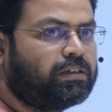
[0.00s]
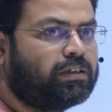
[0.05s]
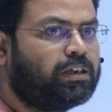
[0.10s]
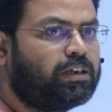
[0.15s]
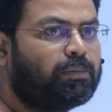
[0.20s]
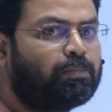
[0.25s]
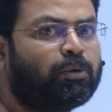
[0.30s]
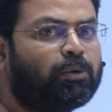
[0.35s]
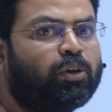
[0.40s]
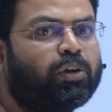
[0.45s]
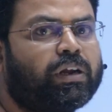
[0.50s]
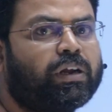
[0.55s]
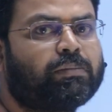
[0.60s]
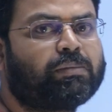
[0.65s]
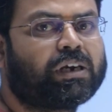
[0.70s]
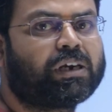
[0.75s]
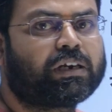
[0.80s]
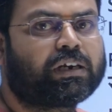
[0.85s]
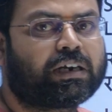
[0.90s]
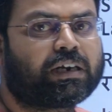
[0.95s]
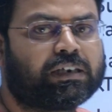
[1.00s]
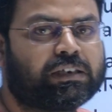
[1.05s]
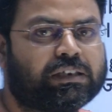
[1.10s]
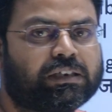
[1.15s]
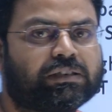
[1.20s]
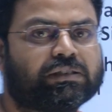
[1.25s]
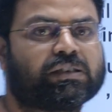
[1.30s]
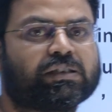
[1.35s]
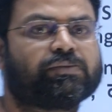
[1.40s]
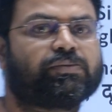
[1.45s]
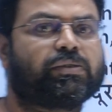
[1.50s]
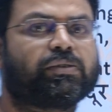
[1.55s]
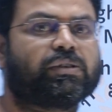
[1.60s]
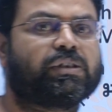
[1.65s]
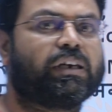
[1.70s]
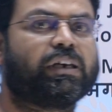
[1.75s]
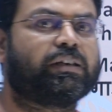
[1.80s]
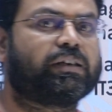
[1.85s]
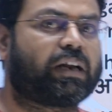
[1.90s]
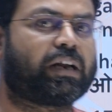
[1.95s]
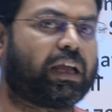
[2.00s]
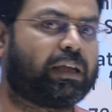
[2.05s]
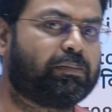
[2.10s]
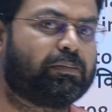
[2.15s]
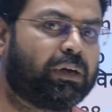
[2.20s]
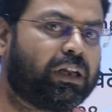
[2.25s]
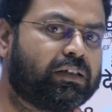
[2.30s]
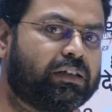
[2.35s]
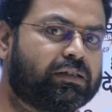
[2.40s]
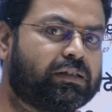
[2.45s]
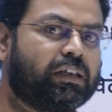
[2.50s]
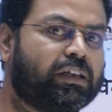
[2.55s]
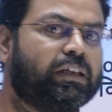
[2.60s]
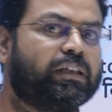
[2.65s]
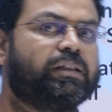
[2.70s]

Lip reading: deplorable condition for the tribals.